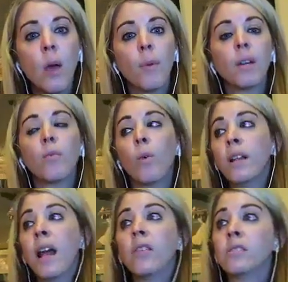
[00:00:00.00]
but if
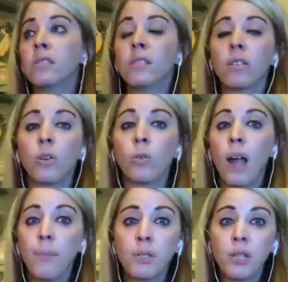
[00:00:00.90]
one house is in
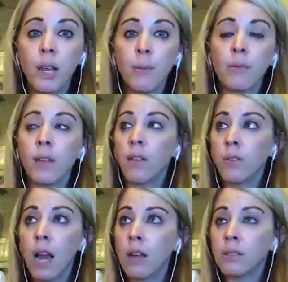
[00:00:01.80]
crap shape and the
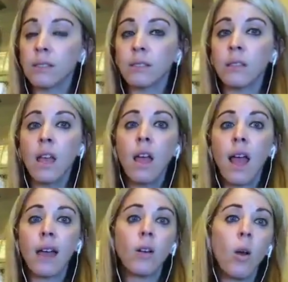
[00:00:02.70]
other house has
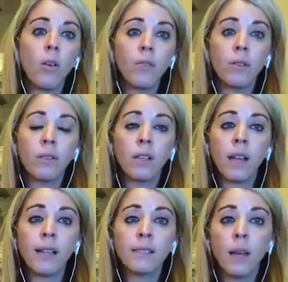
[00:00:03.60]
had all the
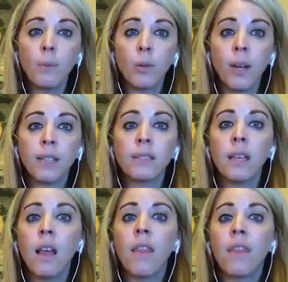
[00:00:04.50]
nice upgrades,
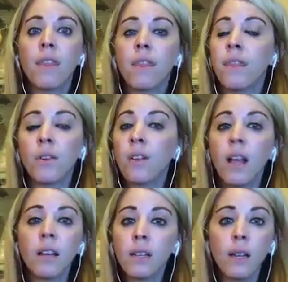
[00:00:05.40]
they're
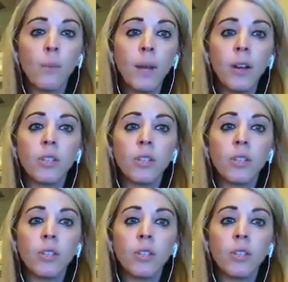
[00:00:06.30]
not going to compare.